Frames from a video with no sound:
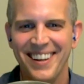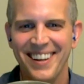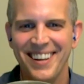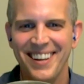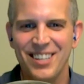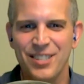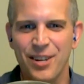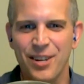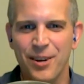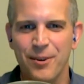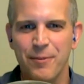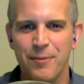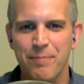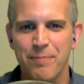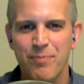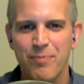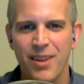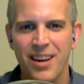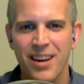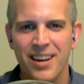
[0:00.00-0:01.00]
So,
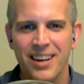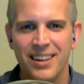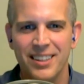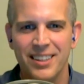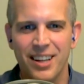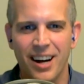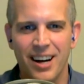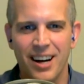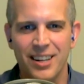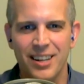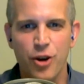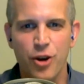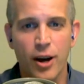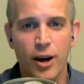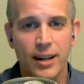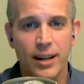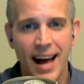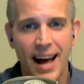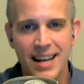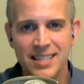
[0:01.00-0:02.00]

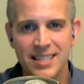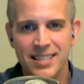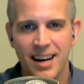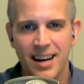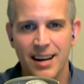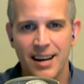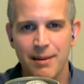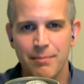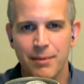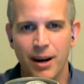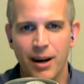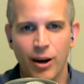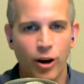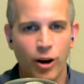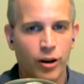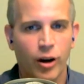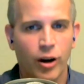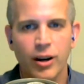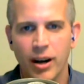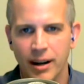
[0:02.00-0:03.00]
John, last time,
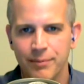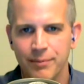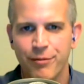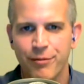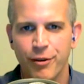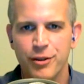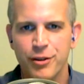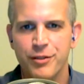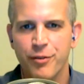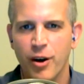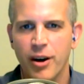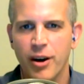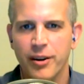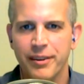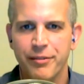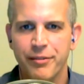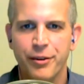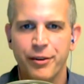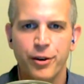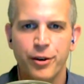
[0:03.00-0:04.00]
first of all,
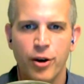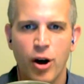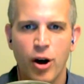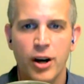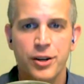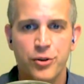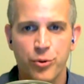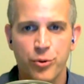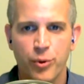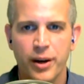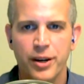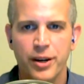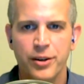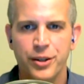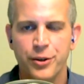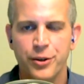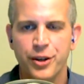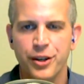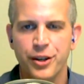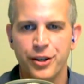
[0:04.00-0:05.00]
if you're on Twitter,
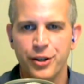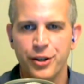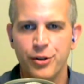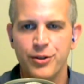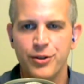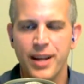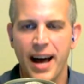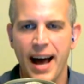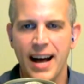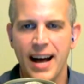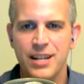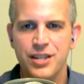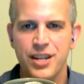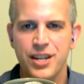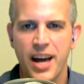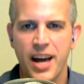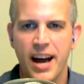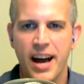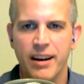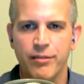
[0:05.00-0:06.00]
you can use the
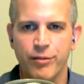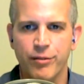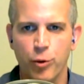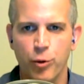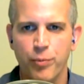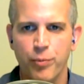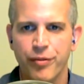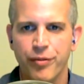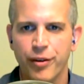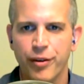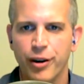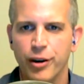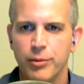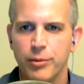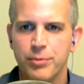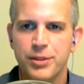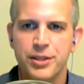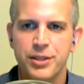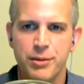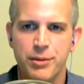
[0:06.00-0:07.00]
hashtag
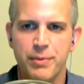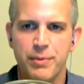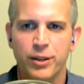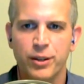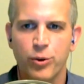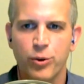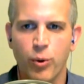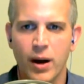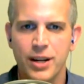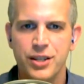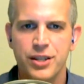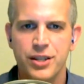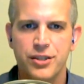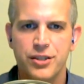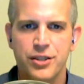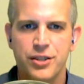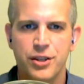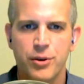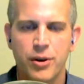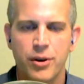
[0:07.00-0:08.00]
VolpFirm to submit
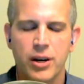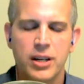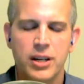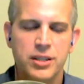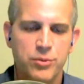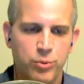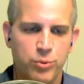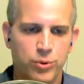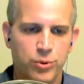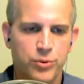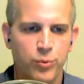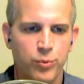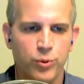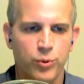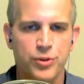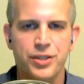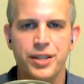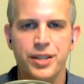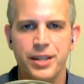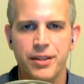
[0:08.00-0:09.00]
questions to us.
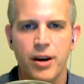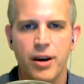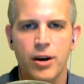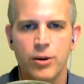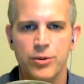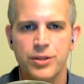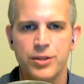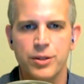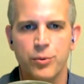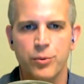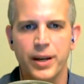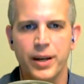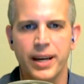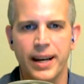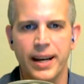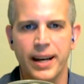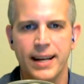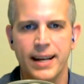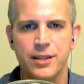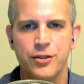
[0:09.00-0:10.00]
We'll see those and we
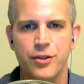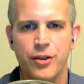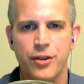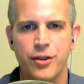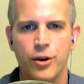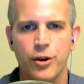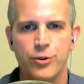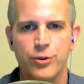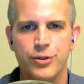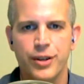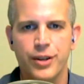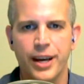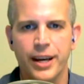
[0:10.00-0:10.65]
can answer those.